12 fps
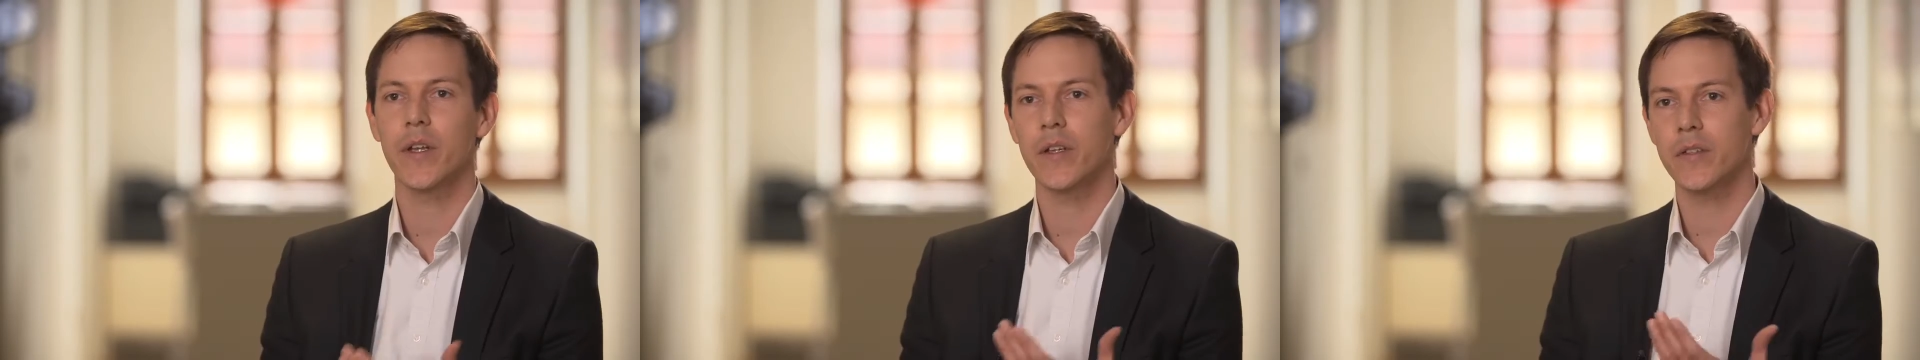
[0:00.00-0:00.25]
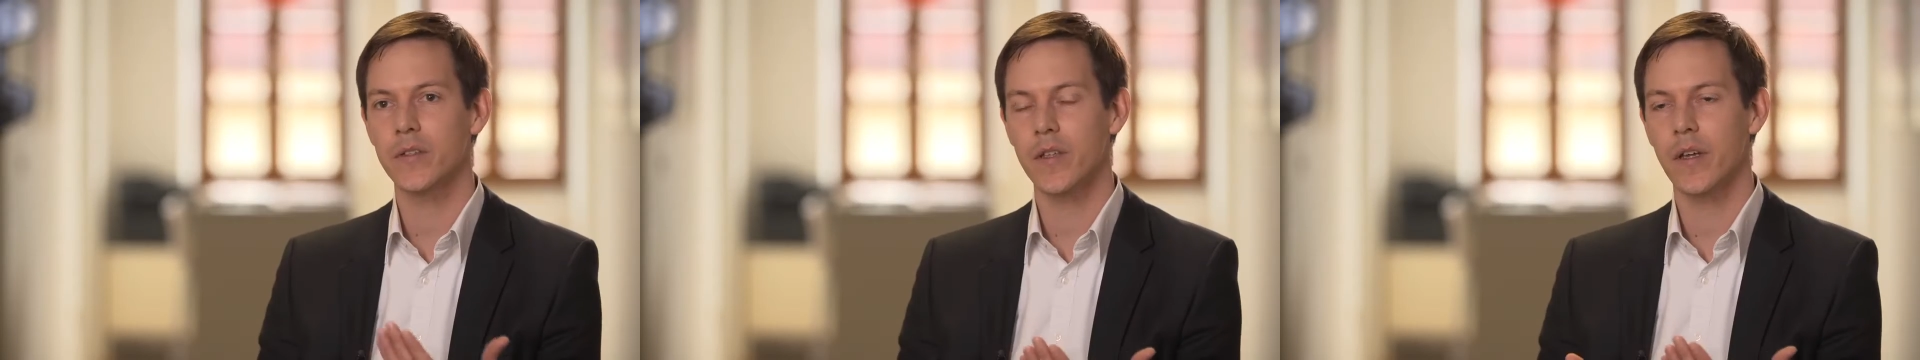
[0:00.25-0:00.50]
you
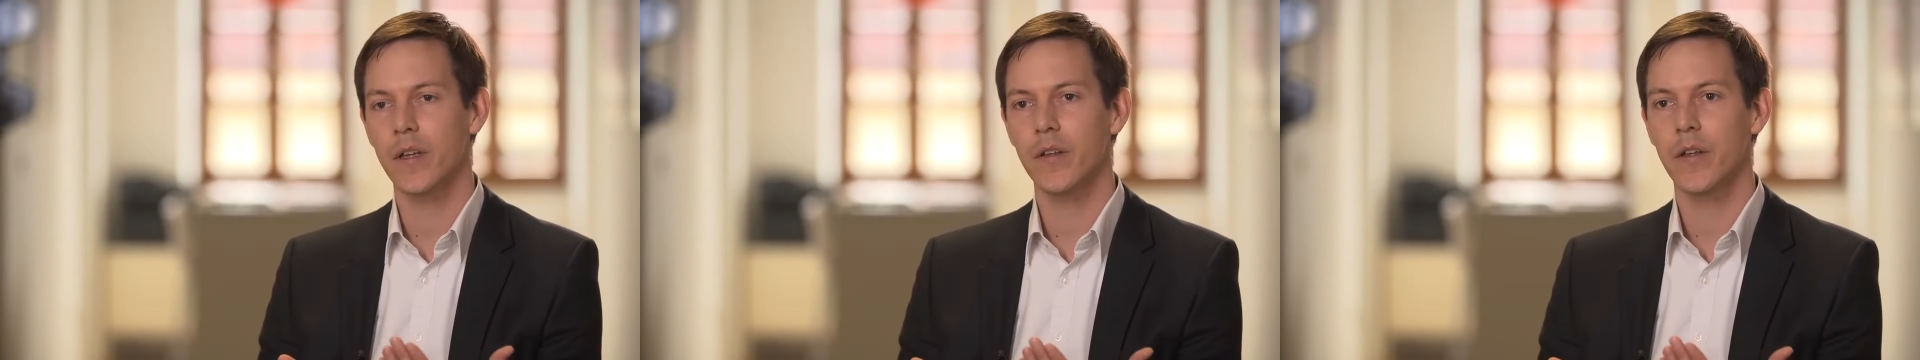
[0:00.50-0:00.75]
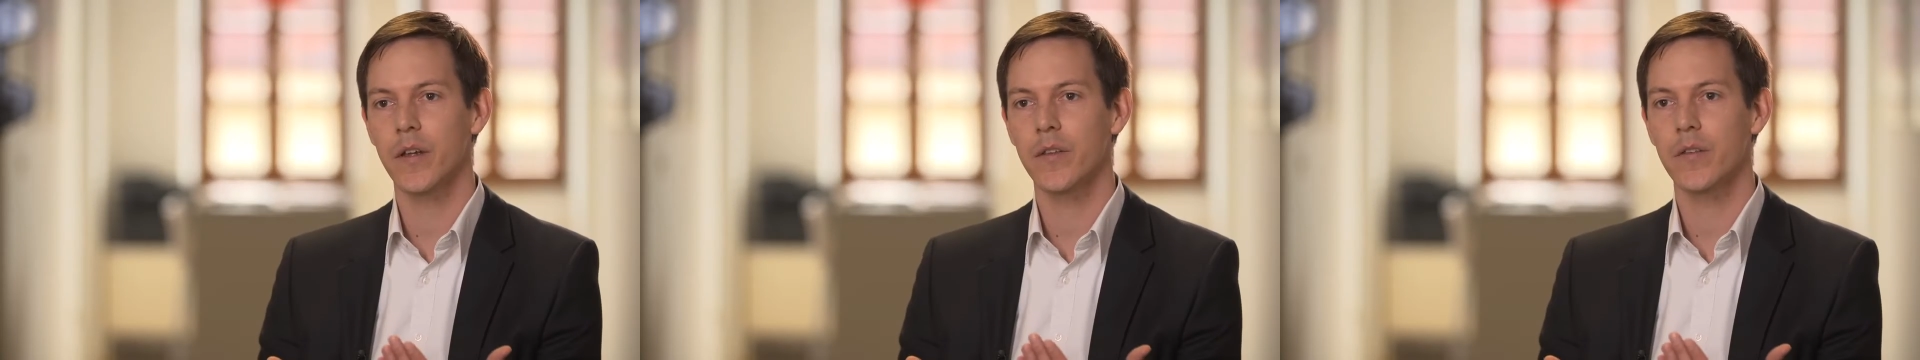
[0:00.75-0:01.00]

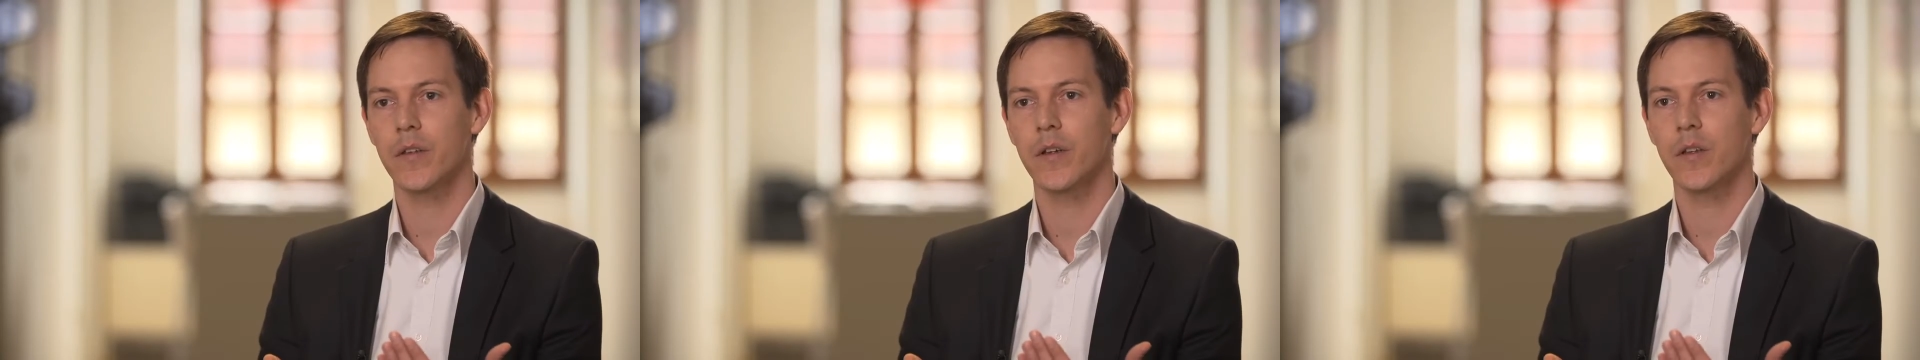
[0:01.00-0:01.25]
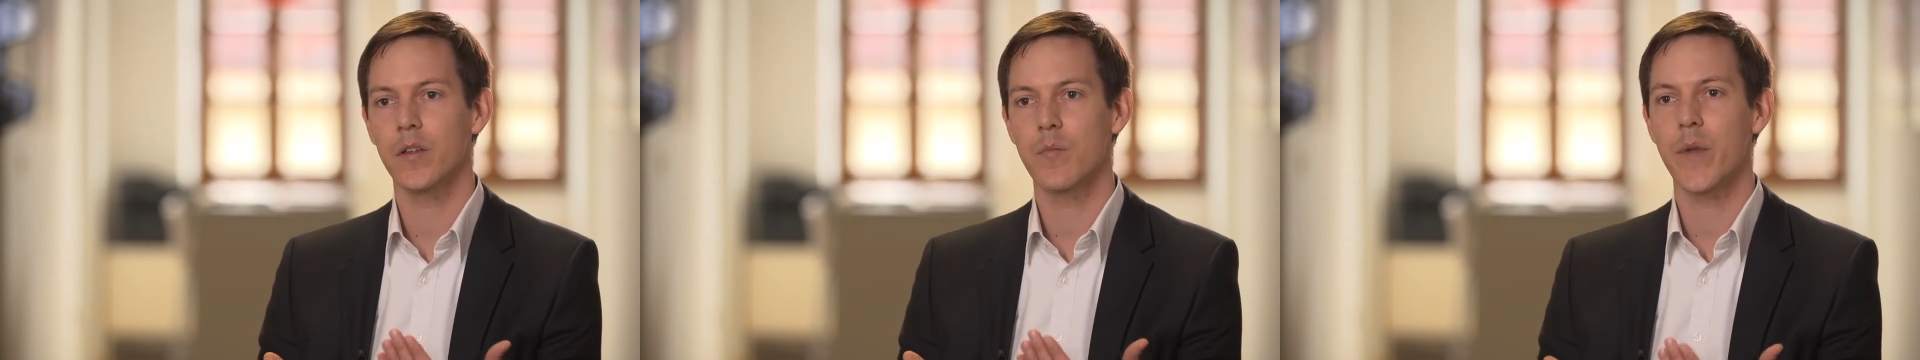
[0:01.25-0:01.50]
understand that
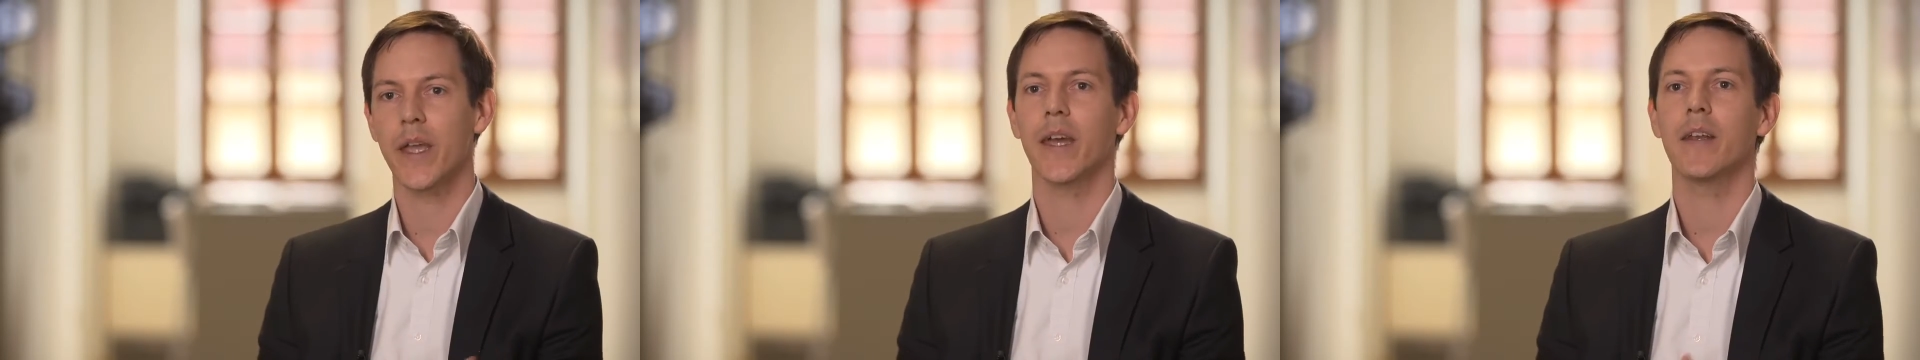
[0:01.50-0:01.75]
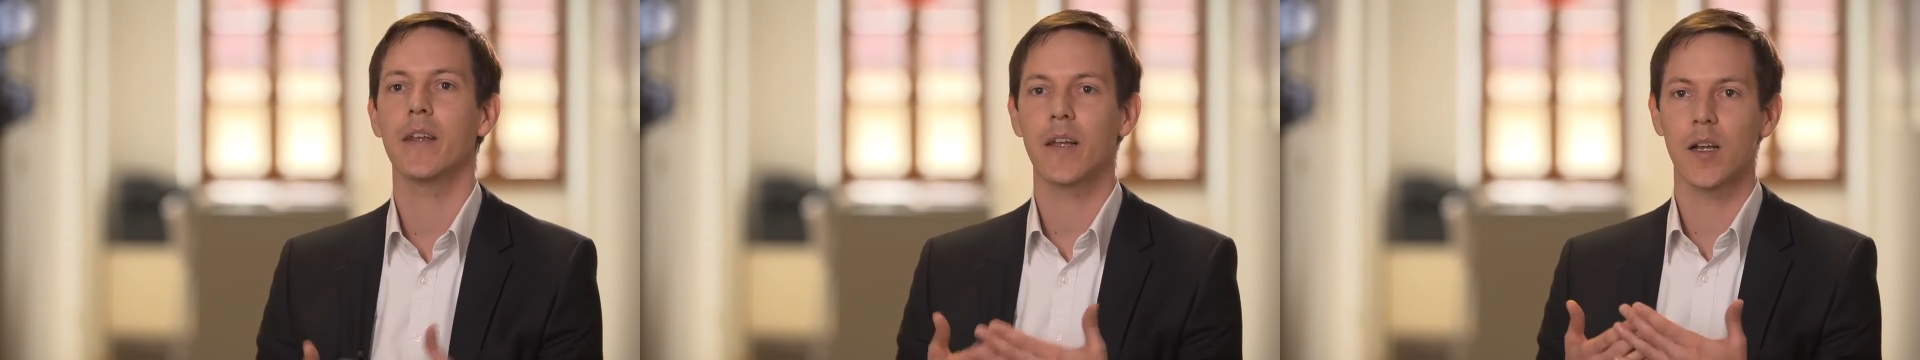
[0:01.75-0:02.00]
the
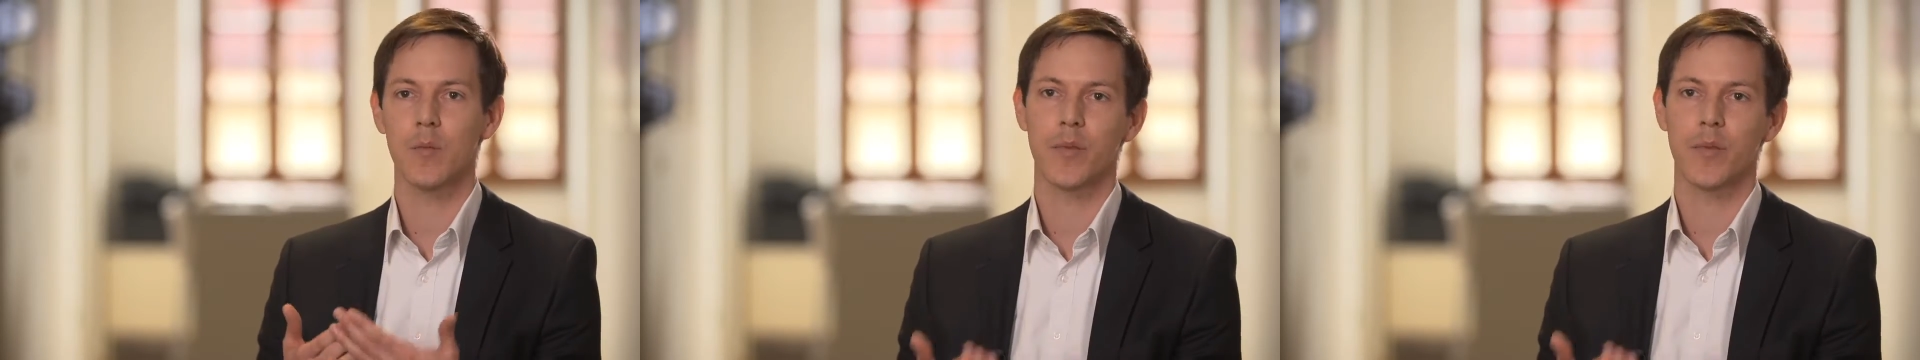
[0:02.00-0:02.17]
mechanical